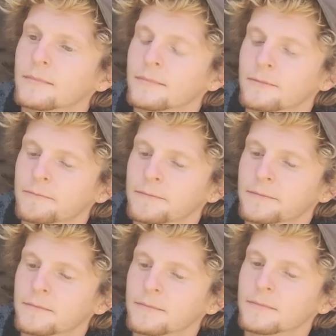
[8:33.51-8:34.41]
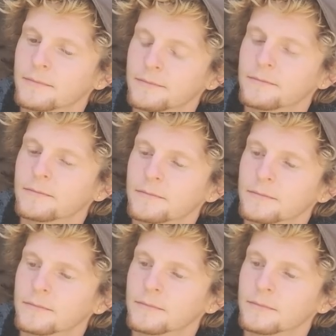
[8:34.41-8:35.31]

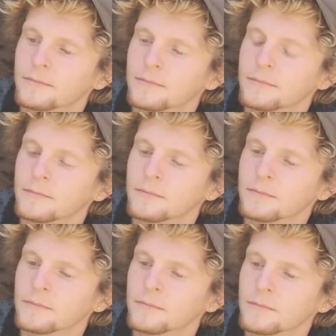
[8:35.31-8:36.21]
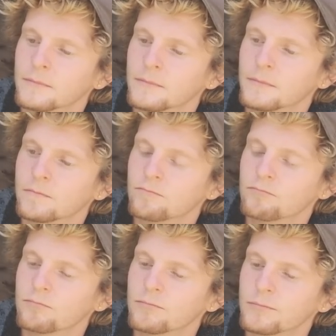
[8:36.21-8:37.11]

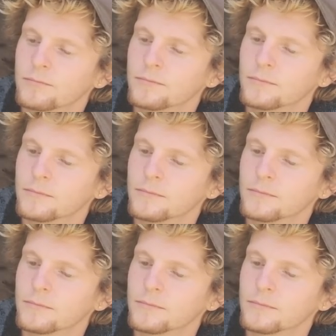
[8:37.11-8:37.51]
This person isn't speaking.